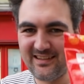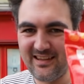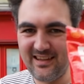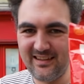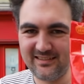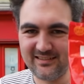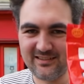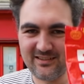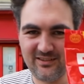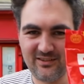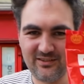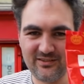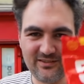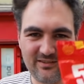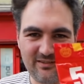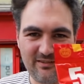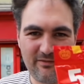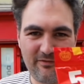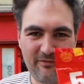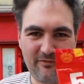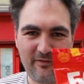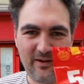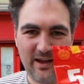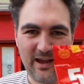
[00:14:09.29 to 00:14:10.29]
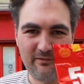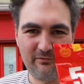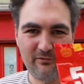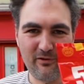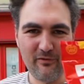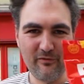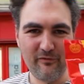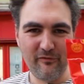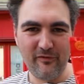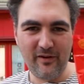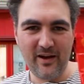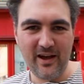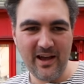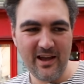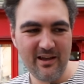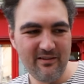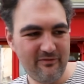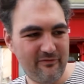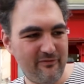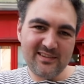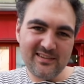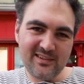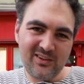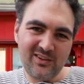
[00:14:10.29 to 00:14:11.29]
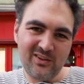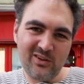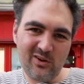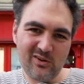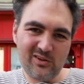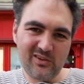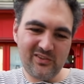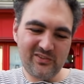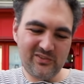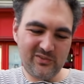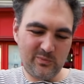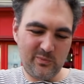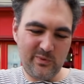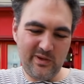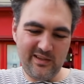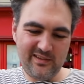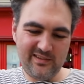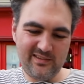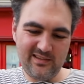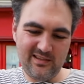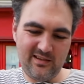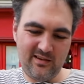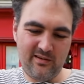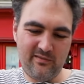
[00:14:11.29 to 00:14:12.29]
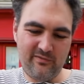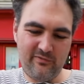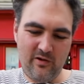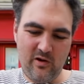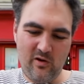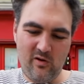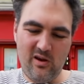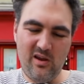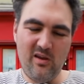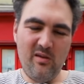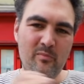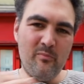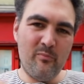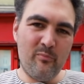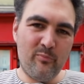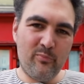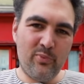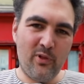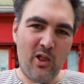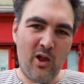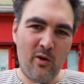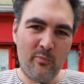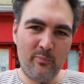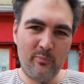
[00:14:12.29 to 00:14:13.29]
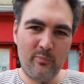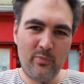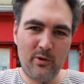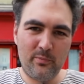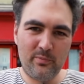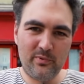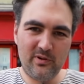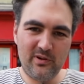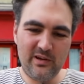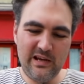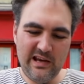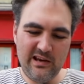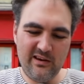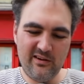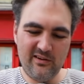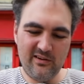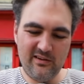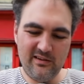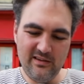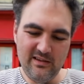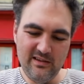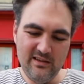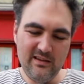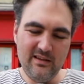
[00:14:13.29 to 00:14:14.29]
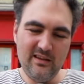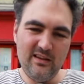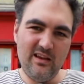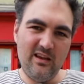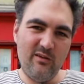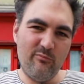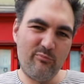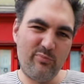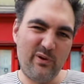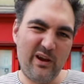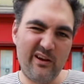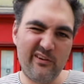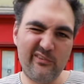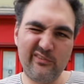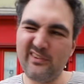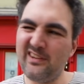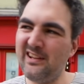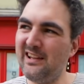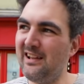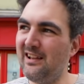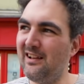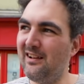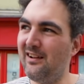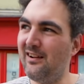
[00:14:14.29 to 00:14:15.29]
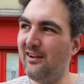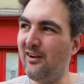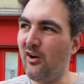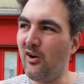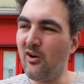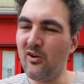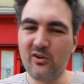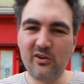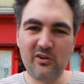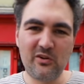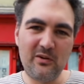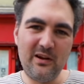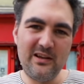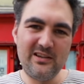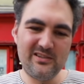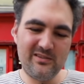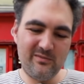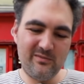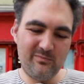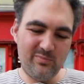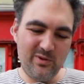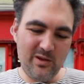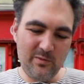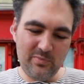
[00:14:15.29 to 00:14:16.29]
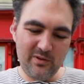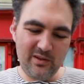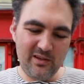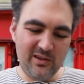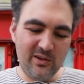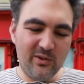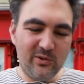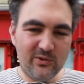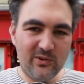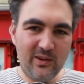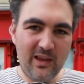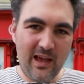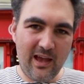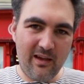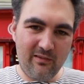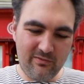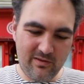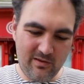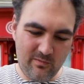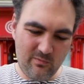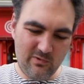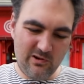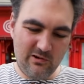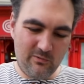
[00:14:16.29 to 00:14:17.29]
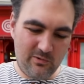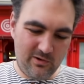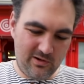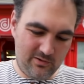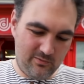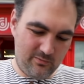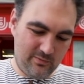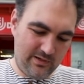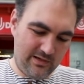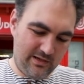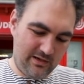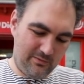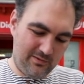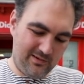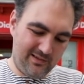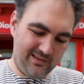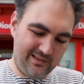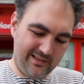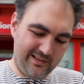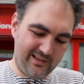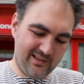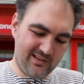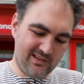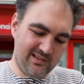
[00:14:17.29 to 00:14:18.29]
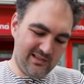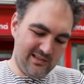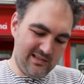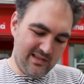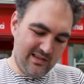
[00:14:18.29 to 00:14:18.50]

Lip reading: It's called 505s, local sweets that are very popular here. Apparently, all Croatian people used to have them when they were little.